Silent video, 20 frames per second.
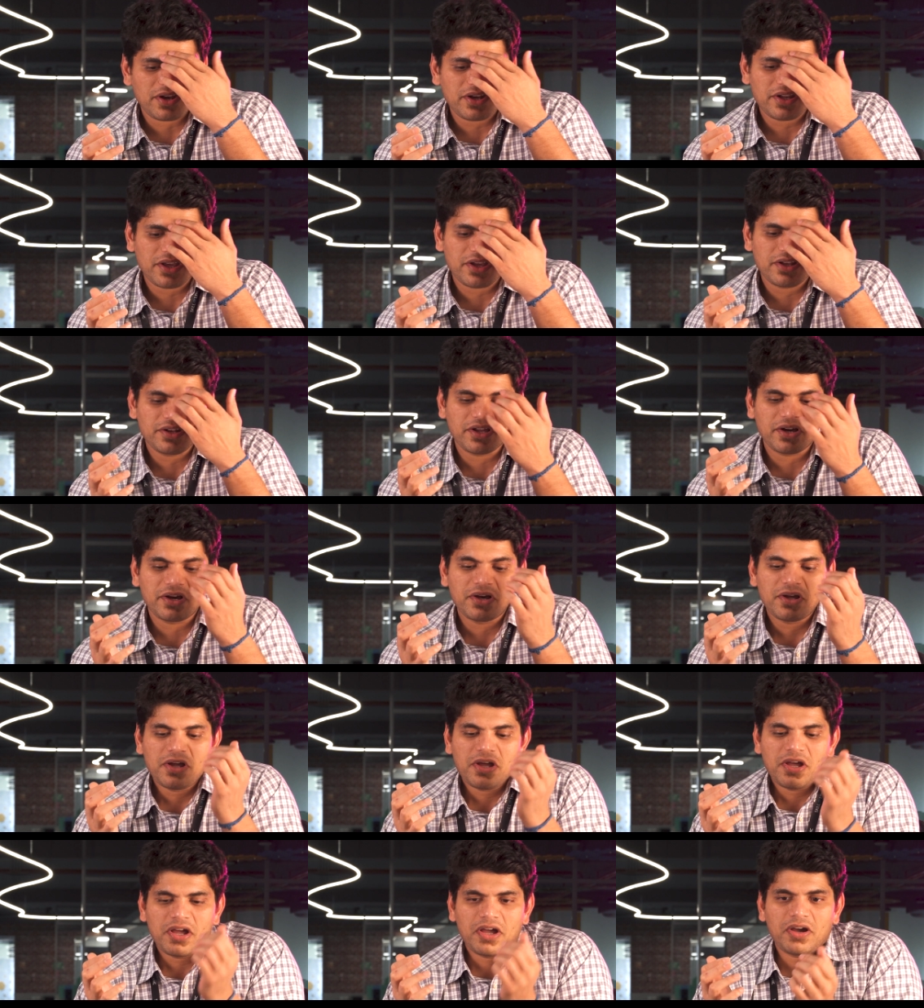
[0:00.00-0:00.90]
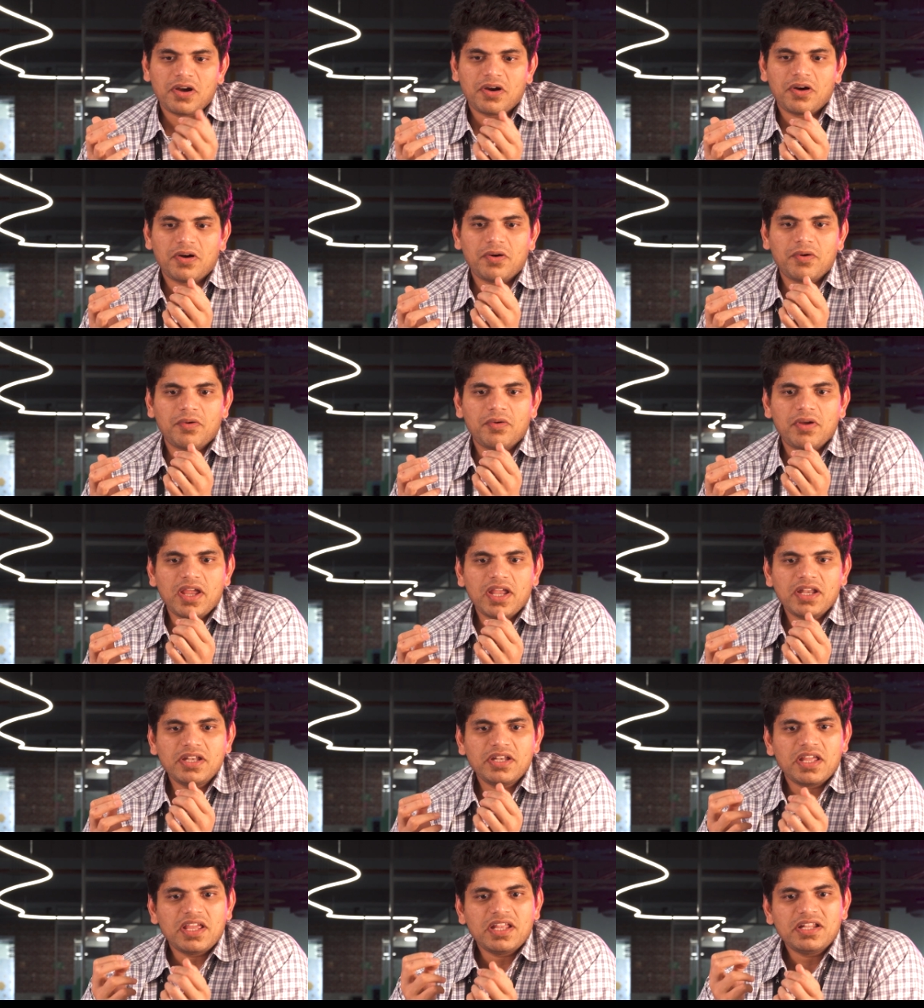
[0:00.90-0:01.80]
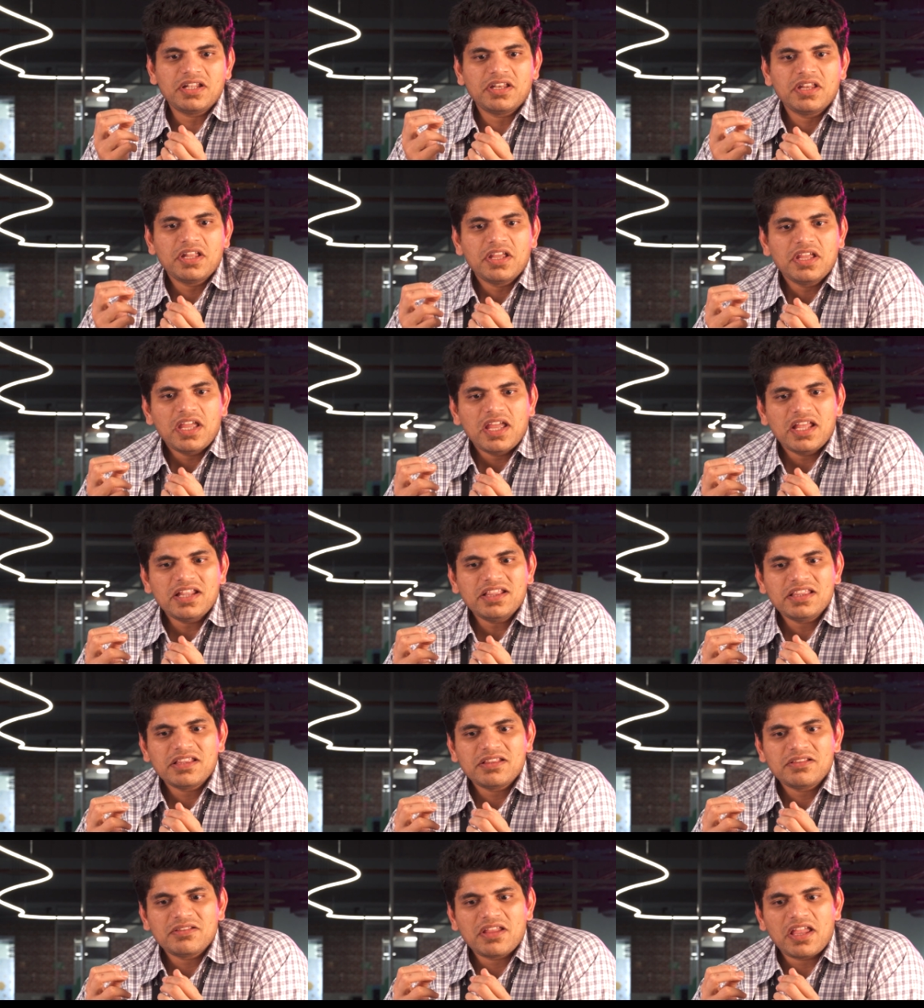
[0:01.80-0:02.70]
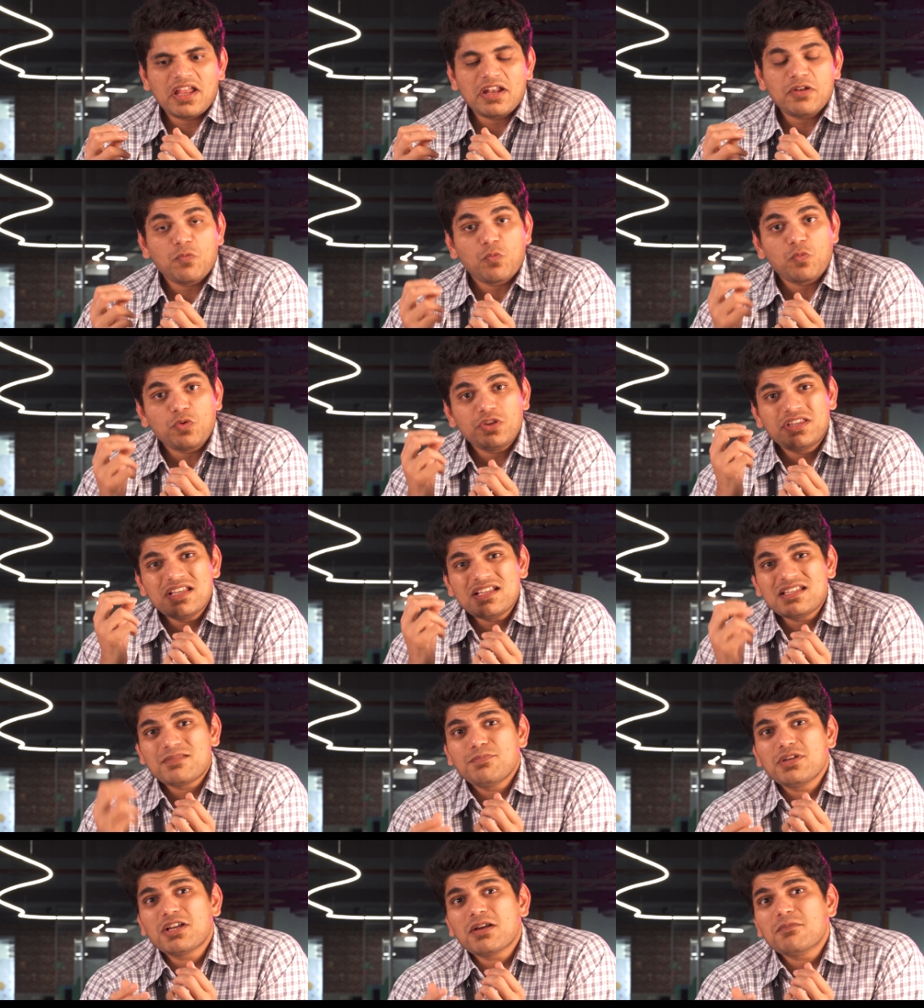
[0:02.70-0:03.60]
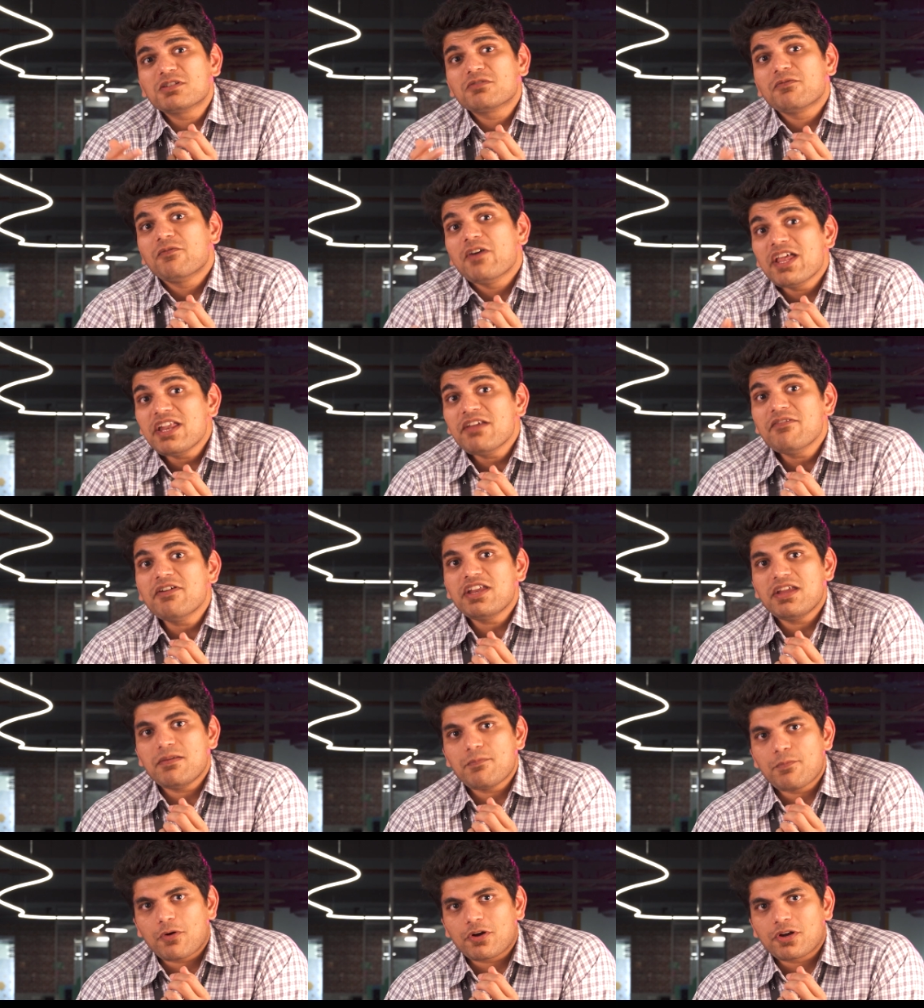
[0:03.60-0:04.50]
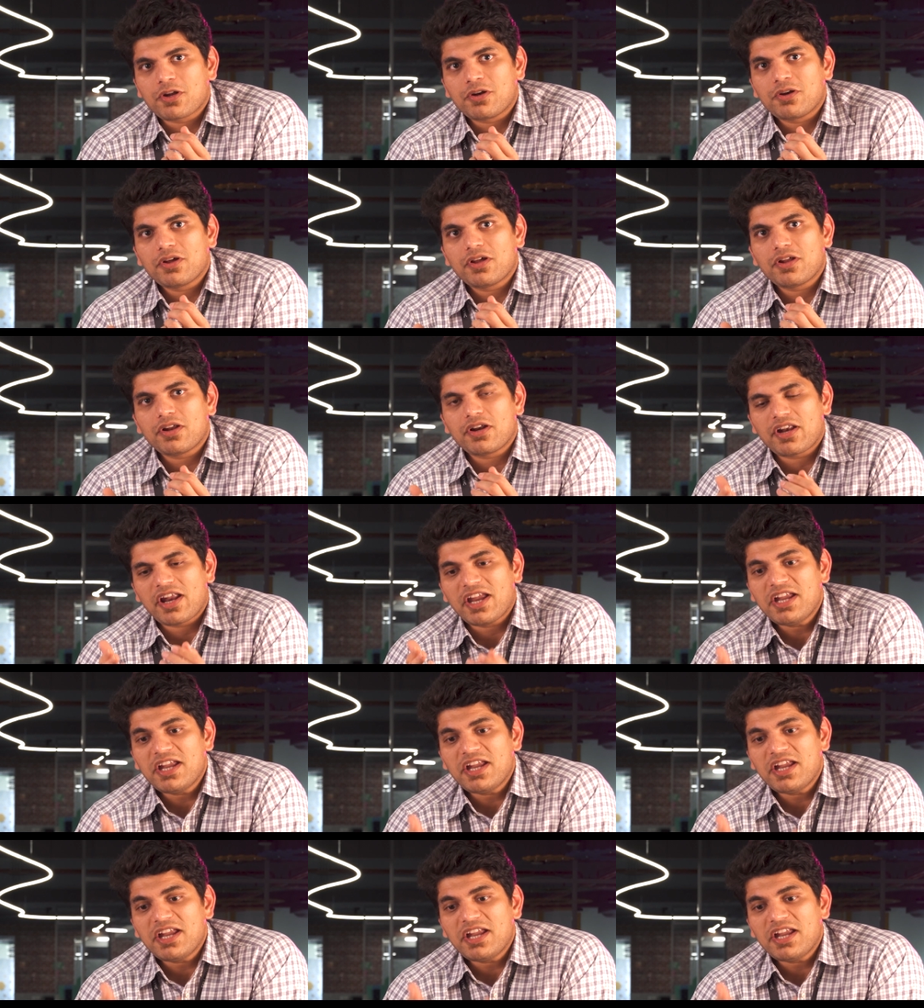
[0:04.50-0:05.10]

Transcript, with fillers: right and uh, uh, and and and and this becomes very very important uh,